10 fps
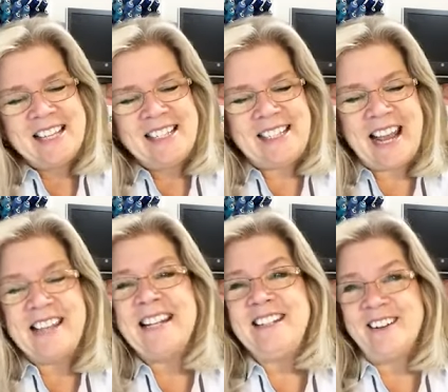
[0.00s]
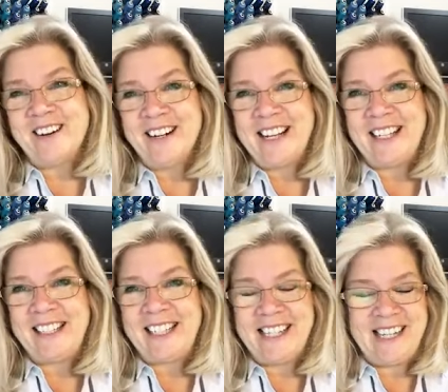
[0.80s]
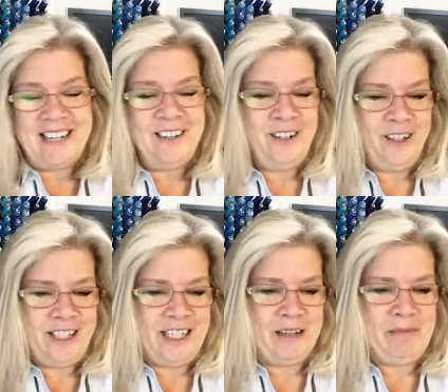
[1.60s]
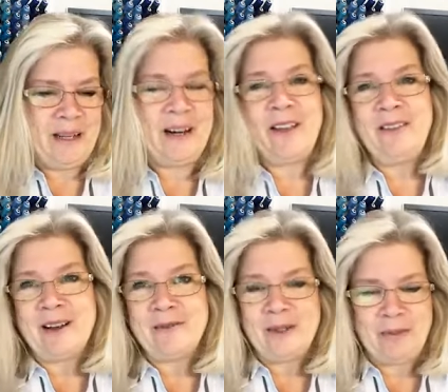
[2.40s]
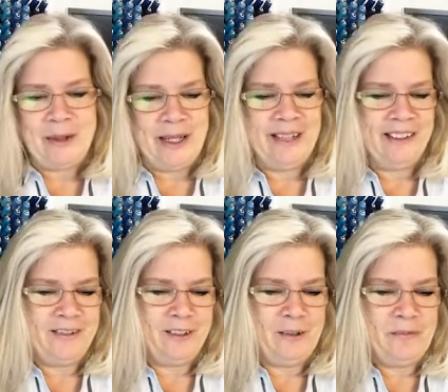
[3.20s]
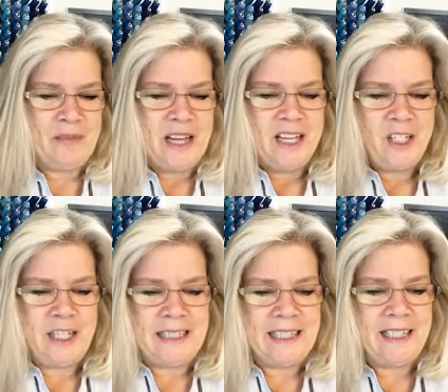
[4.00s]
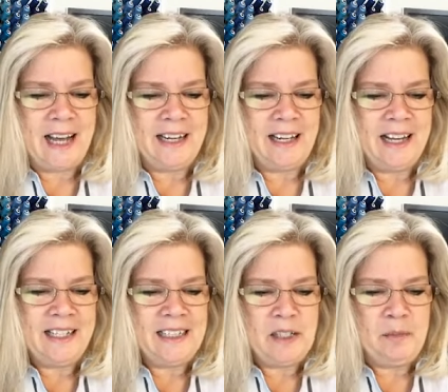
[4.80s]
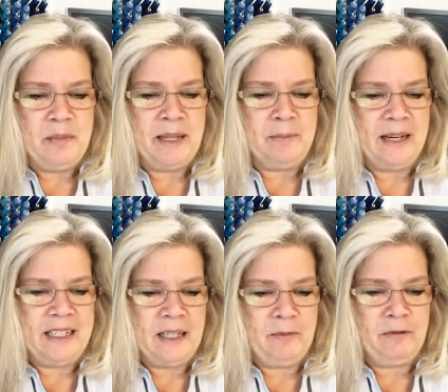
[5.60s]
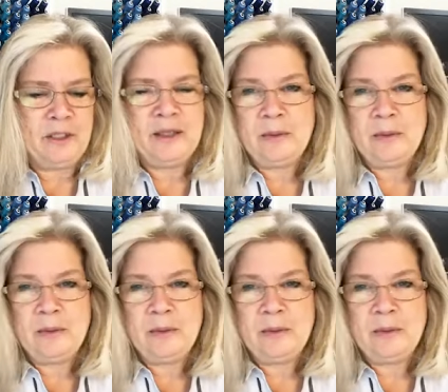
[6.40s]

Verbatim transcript: Sandy Dart has sent in her tip, and I thought it was pretty clever. She said, I'd like to submit my tip for